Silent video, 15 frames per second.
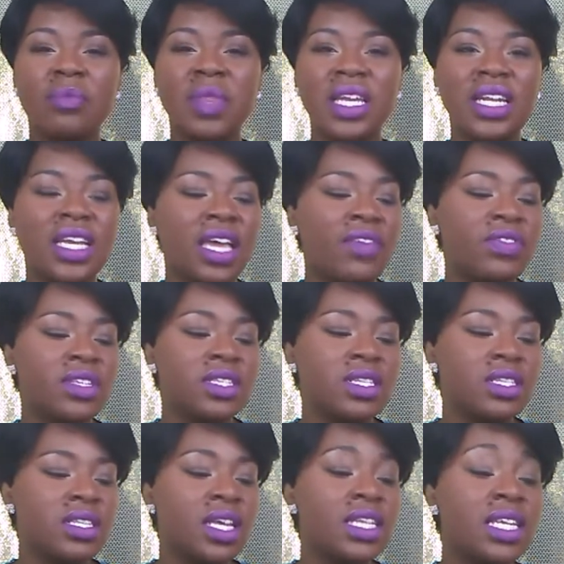They
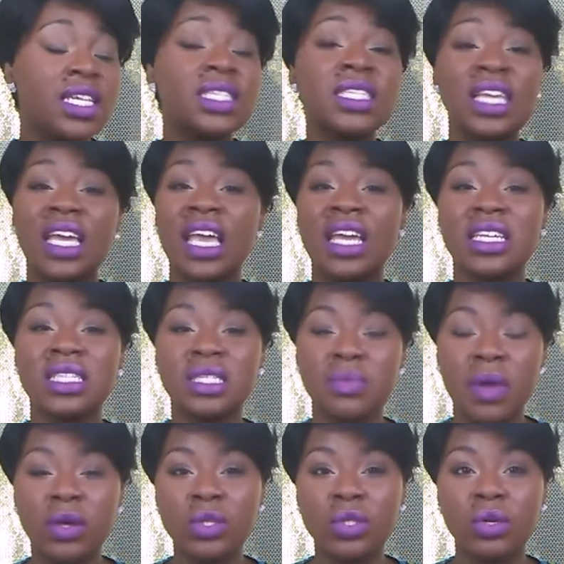did say it had a
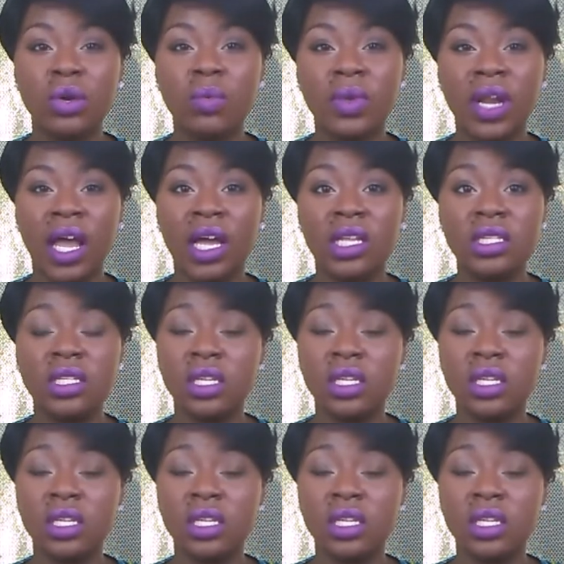smell to it when I